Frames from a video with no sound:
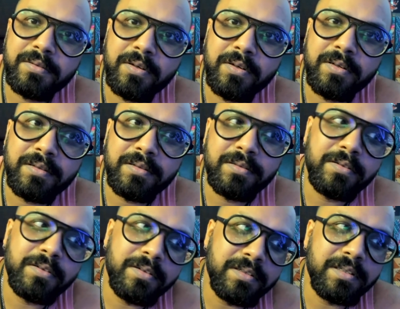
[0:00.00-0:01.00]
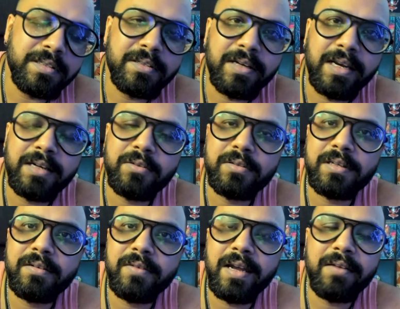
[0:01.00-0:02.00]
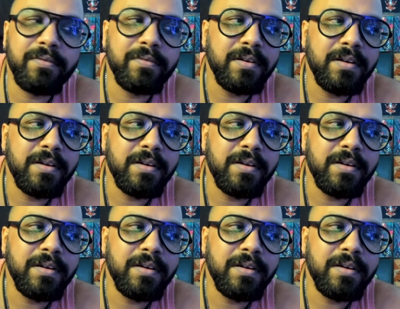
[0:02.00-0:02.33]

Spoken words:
not just trying to survive